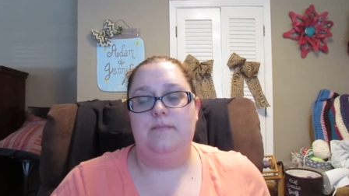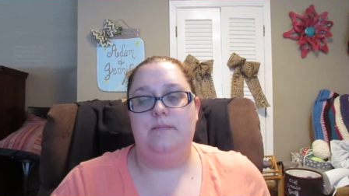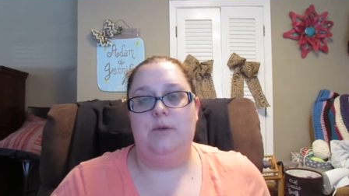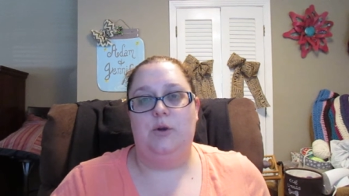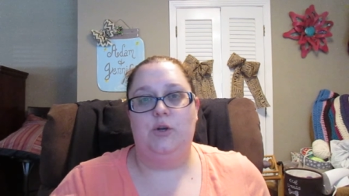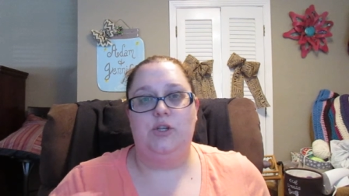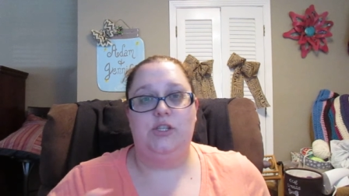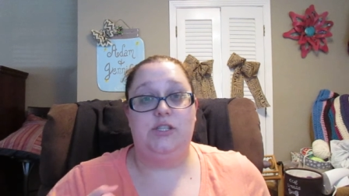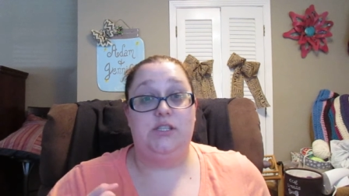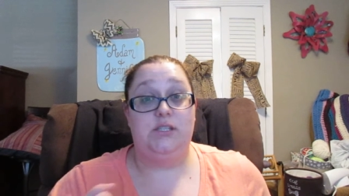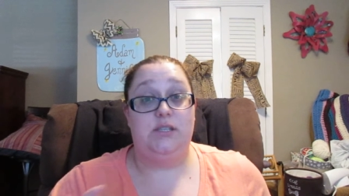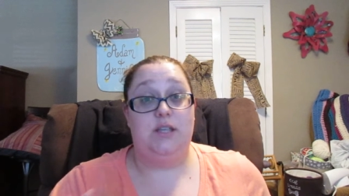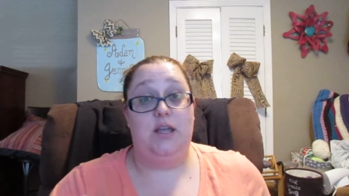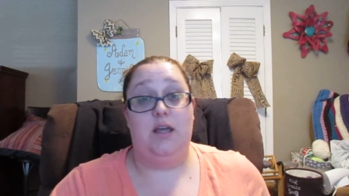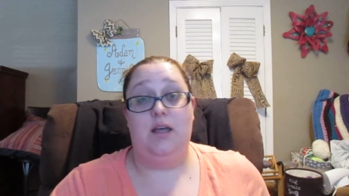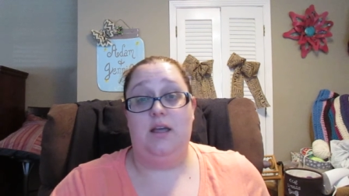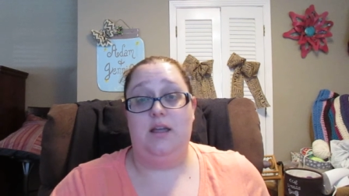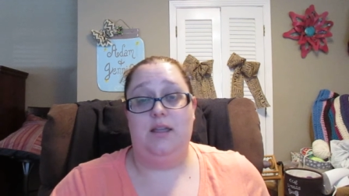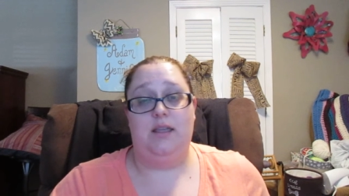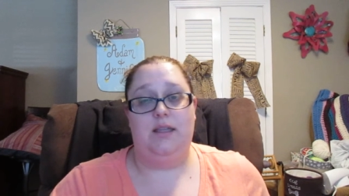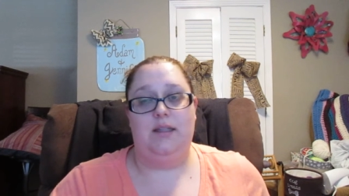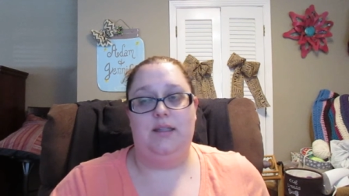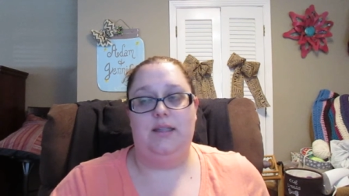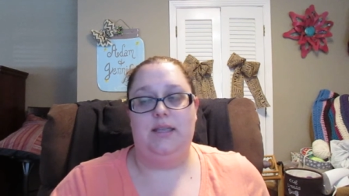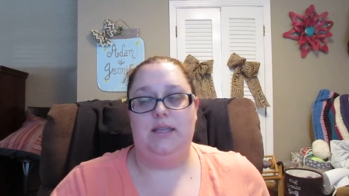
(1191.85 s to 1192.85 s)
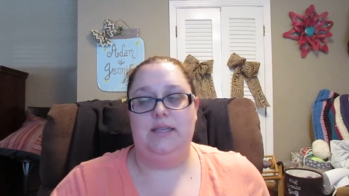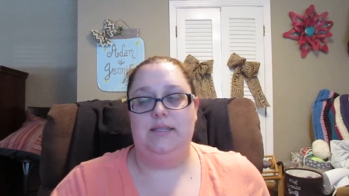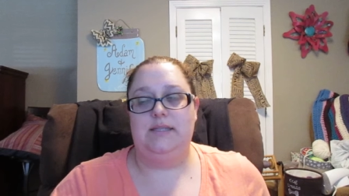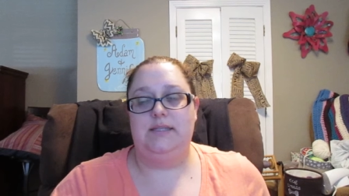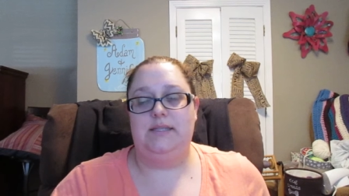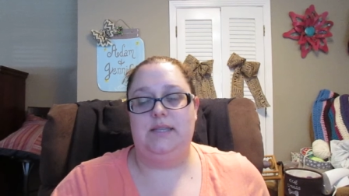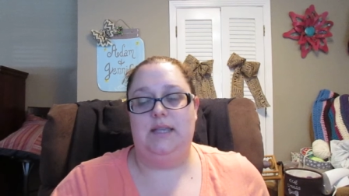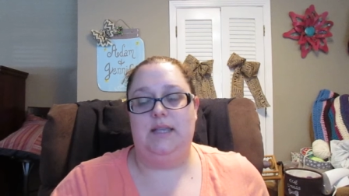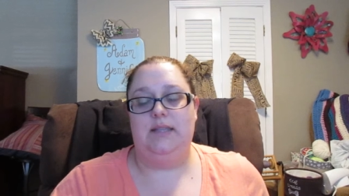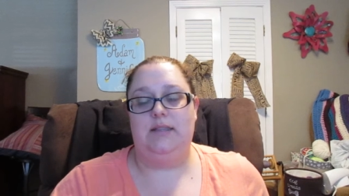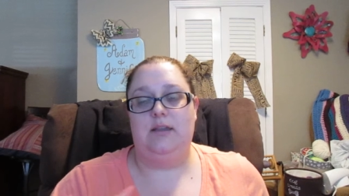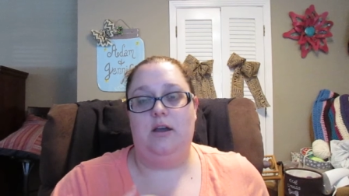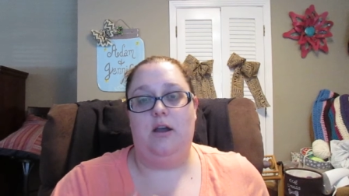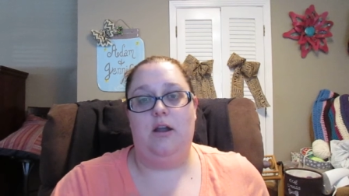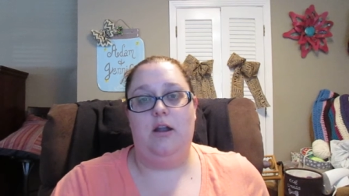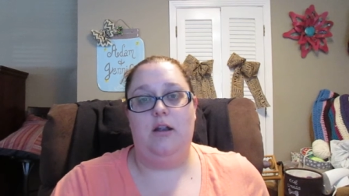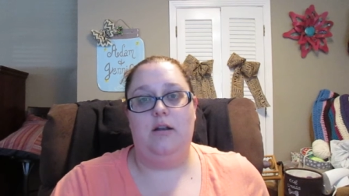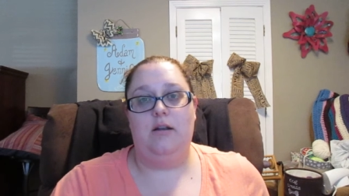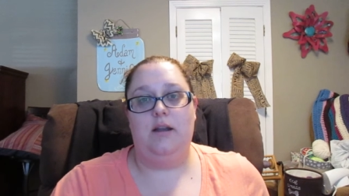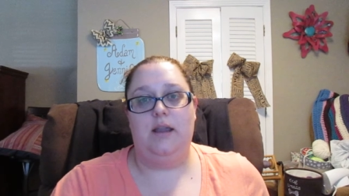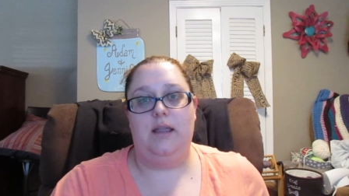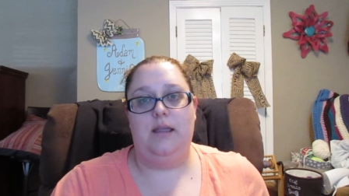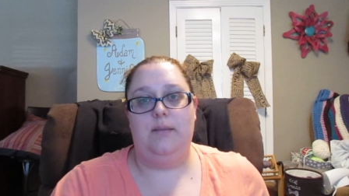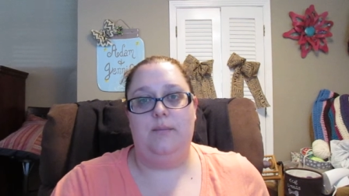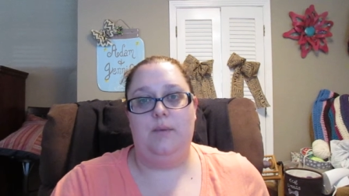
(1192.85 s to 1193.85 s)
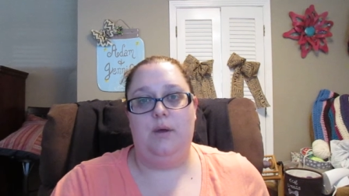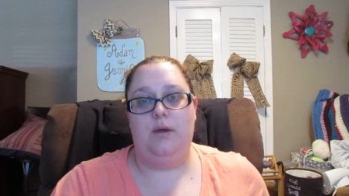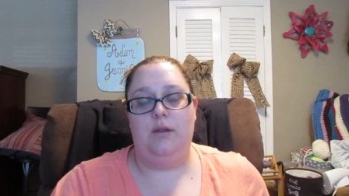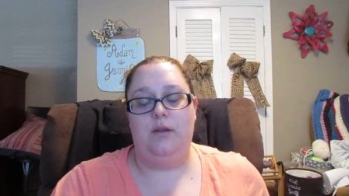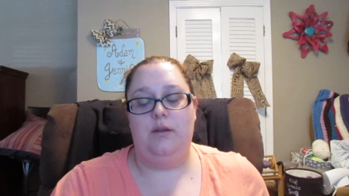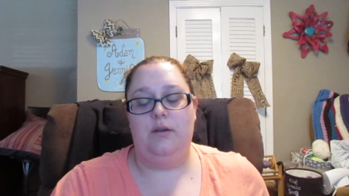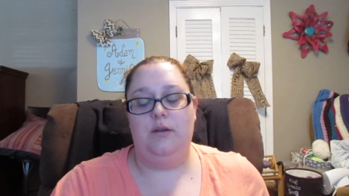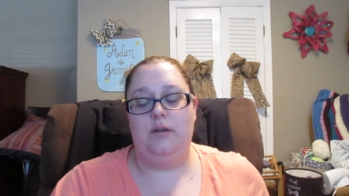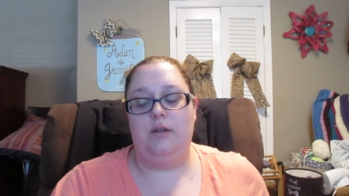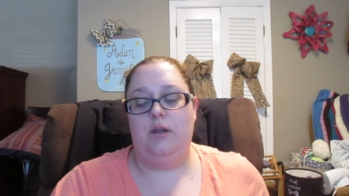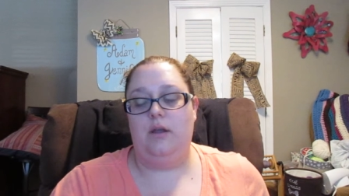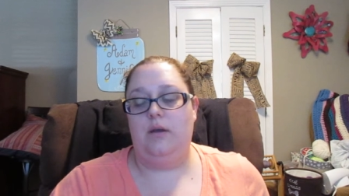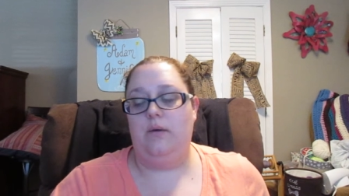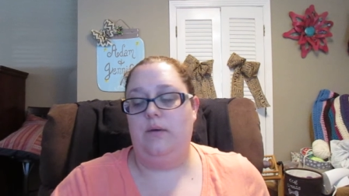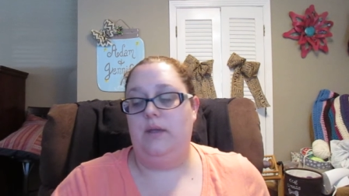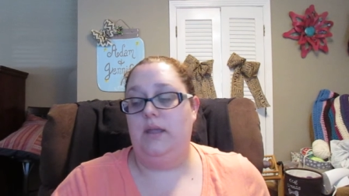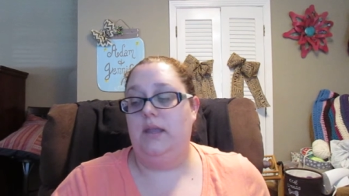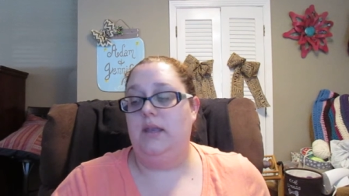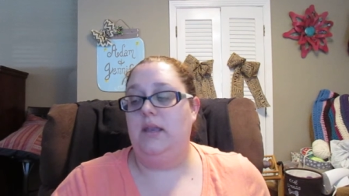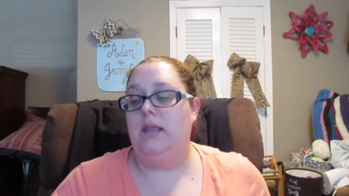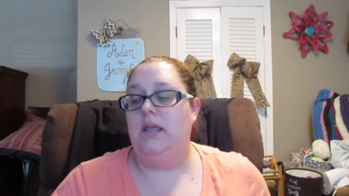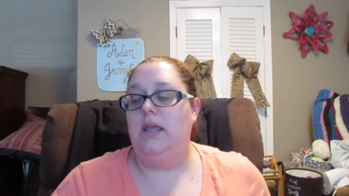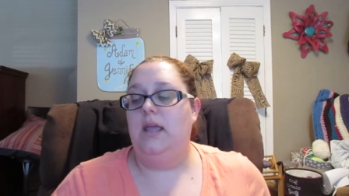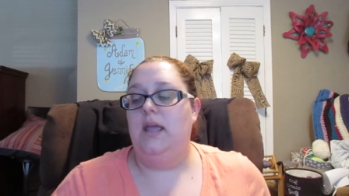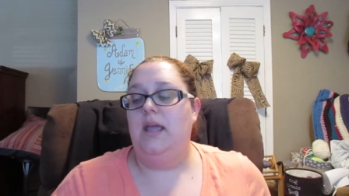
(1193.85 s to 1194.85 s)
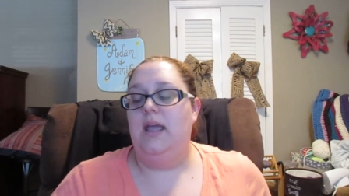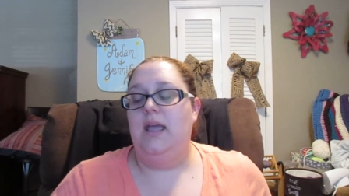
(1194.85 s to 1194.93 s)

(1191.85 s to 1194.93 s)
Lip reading: or snug at least, to get the heart rate monitor going.